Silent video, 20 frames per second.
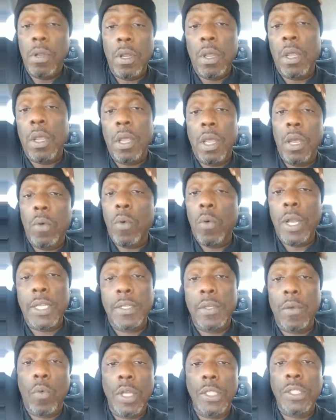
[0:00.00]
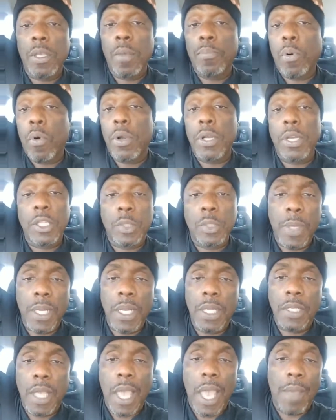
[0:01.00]
And what's important is
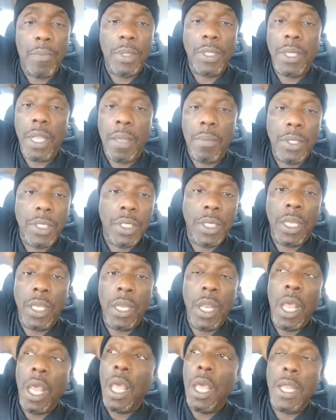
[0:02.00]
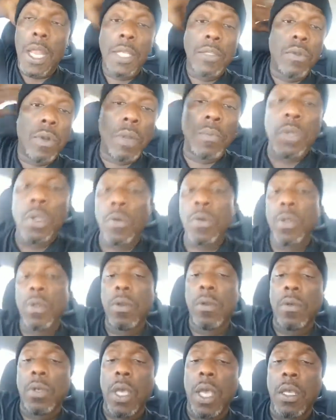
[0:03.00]
spending time with them and shit. And that's what I'm doing.
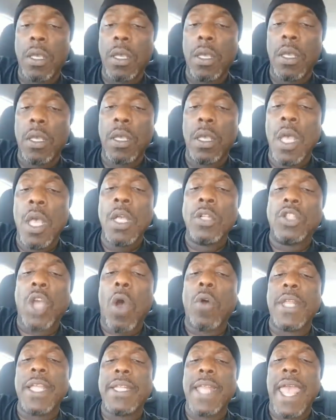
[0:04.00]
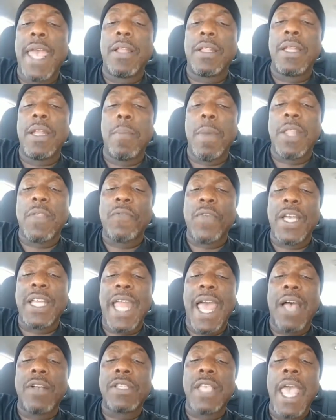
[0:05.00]
Okay? Tony Dale in the motherfucking
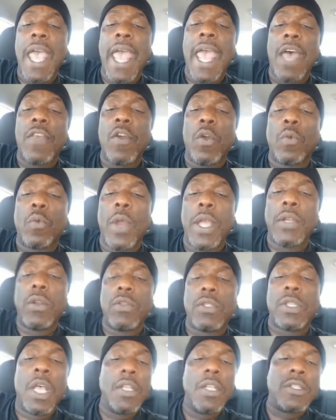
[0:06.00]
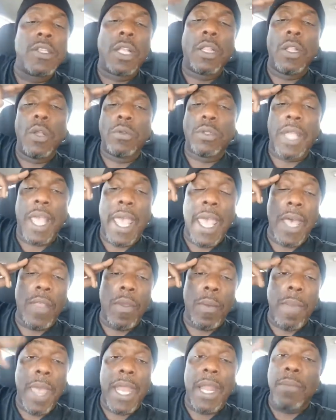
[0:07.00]
house. Heather Reynolds. Salute to Heather,
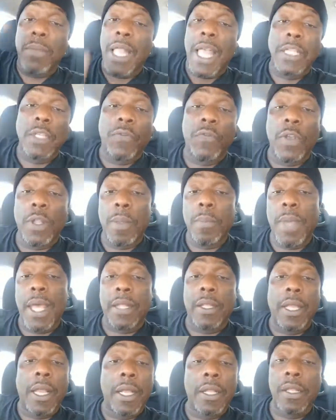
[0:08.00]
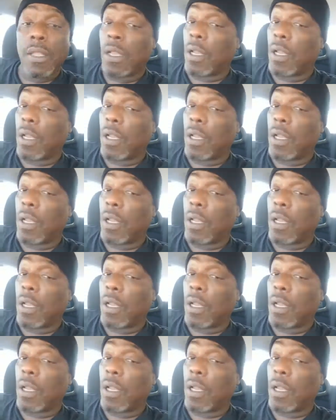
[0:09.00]
man. I'm glad you're feeling better, Heather.